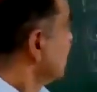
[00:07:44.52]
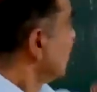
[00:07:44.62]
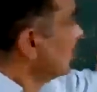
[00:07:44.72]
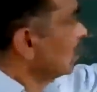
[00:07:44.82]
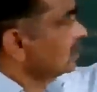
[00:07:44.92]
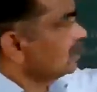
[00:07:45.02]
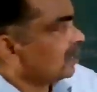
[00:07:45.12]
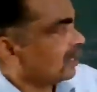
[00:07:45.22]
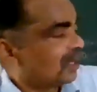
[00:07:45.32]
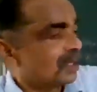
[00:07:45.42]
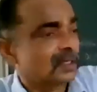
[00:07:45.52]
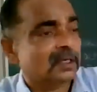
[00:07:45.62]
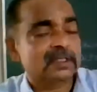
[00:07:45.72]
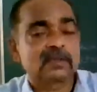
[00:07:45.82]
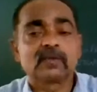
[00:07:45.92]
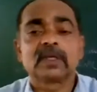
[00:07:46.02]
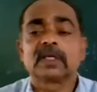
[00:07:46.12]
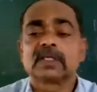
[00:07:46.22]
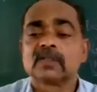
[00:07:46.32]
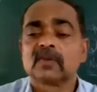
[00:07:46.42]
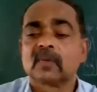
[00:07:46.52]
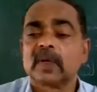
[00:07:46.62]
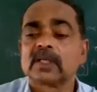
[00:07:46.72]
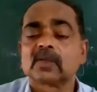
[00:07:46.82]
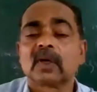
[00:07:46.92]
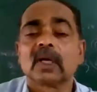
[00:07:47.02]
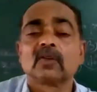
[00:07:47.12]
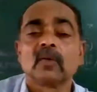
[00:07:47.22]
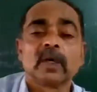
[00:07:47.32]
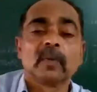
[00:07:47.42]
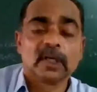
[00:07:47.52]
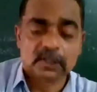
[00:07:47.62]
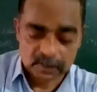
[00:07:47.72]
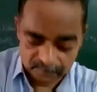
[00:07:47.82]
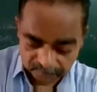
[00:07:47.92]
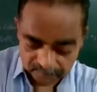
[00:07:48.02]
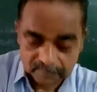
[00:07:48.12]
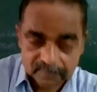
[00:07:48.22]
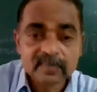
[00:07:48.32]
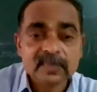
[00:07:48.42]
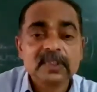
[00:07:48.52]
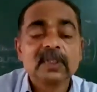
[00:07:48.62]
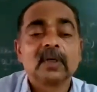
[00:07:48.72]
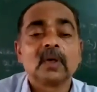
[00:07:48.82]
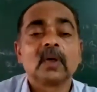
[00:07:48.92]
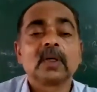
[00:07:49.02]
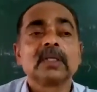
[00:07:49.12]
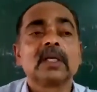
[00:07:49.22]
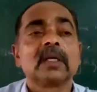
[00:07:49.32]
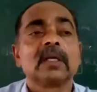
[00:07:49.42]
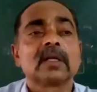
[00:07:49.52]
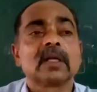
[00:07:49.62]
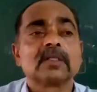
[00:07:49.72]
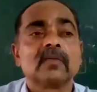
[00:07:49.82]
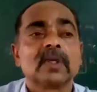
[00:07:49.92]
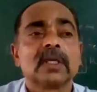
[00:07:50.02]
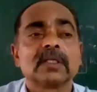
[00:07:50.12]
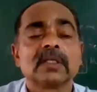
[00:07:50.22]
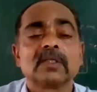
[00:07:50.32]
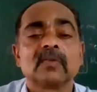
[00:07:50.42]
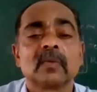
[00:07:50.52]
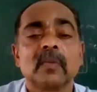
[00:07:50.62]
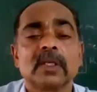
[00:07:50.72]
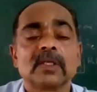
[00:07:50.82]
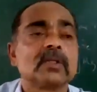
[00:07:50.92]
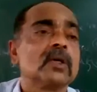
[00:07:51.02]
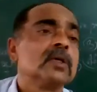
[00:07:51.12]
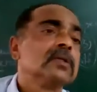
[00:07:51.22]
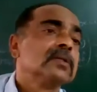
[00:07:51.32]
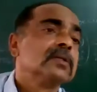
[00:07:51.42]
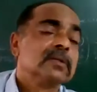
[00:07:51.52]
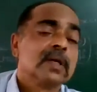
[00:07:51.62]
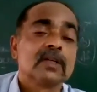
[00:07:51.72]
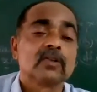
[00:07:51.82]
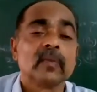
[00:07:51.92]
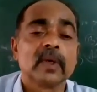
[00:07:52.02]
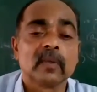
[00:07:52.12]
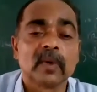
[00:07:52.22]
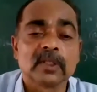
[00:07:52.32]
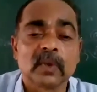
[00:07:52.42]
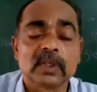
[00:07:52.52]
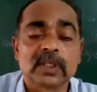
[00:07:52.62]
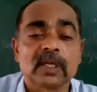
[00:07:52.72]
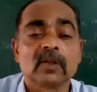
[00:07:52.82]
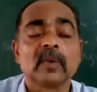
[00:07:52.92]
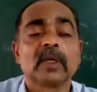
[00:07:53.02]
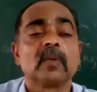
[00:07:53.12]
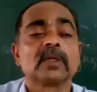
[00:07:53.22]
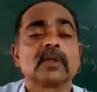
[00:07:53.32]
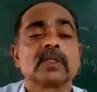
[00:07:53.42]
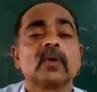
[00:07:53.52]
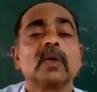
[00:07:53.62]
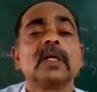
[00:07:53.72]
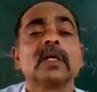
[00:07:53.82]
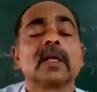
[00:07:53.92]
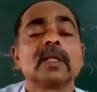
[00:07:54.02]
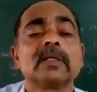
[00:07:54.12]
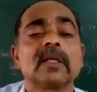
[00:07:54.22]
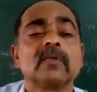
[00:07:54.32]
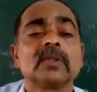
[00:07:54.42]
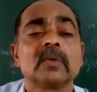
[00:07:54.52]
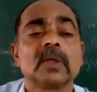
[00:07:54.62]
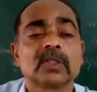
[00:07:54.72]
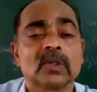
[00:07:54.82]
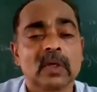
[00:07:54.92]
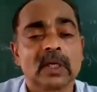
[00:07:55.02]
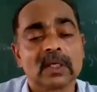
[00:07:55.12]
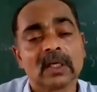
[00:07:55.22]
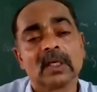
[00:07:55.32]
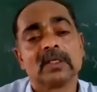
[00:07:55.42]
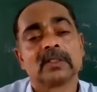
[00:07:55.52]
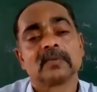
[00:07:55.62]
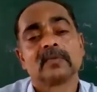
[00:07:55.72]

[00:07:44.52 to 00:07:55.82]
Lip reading: all the earlier classifications were based on atomic mass. All the early classifications were based on atomic mass, because atomic mass was only criteria which was known, nothing else.